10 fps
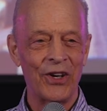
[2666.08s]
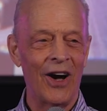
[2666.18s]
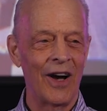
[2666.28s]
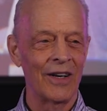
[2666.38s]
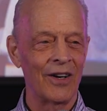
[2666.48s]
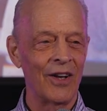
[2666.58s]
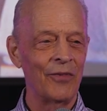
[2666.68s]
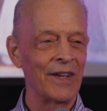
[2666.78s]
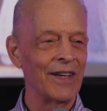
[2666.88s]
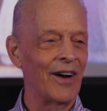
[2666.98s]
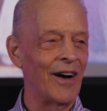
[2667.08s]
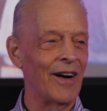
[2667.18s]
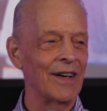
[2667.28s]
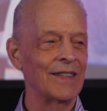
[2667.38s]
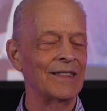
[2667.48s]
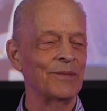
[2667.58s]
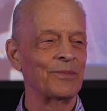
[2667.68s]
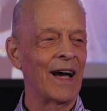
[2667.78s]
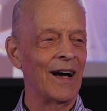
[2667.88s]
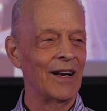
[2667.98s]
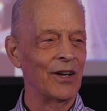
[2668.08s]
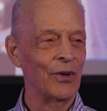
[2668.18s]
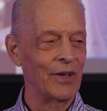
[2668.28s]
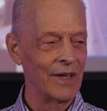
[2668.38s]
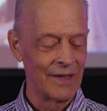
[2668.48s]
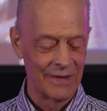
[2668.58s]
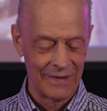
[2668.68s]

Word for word: God, a loving God. Hallelujah.